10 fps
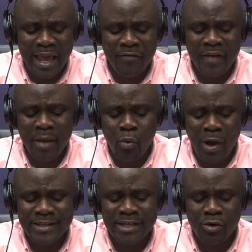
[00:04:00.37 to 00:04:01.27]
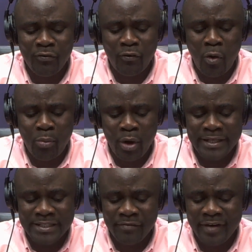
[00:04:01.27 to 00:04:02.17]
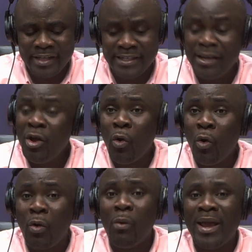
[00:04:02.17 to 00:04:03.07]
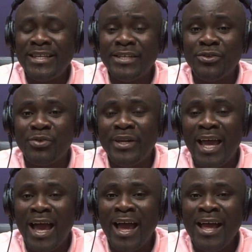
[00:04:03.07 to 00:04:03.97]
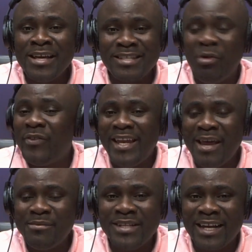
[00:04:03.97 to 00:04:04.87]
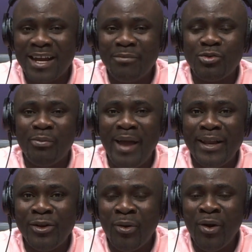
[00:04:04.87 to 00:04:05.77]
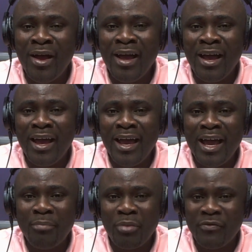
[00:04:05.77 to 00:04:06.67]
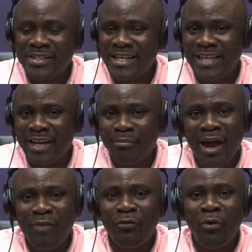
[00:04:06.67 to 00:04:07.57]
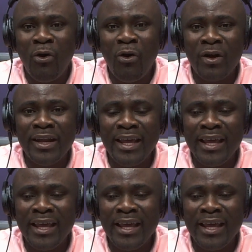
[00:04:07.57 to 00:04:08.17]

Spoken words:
FM 104.7. Inti Oko Wenchin so there some of the names that come to mind, no. Professor Jan Bafo,